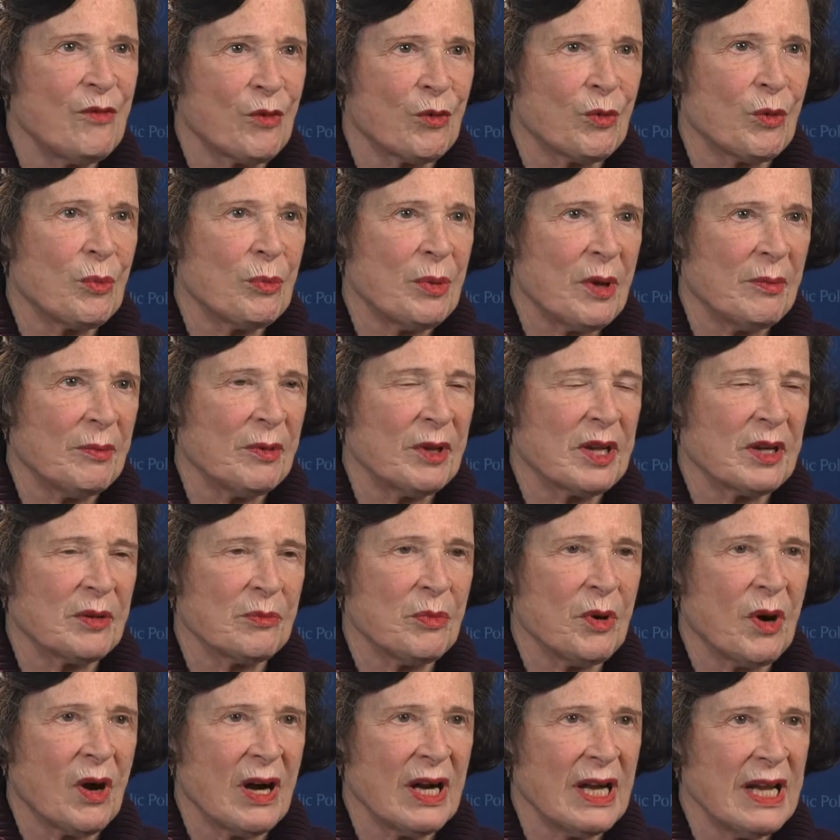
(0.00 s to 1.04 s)
the Republican
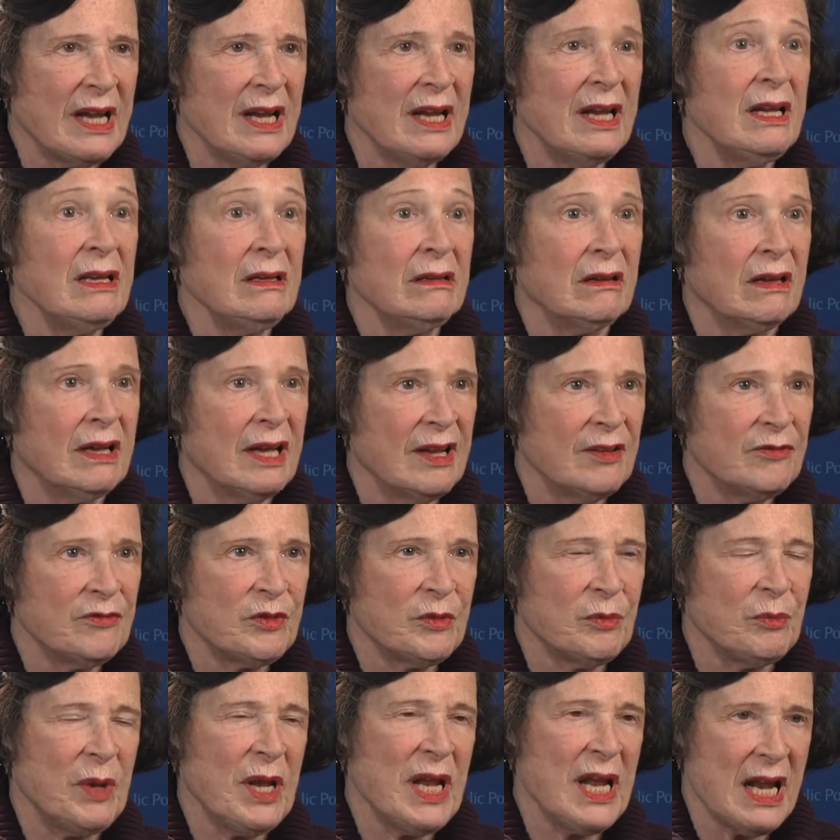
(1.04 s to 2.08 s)
Party, it
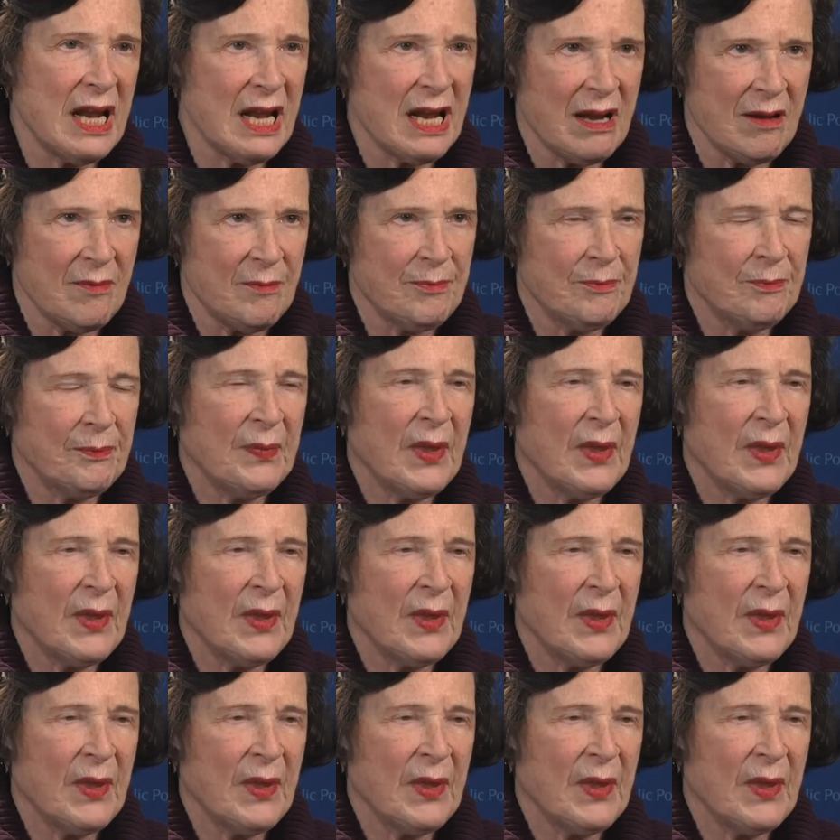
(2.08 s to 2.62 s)
left me.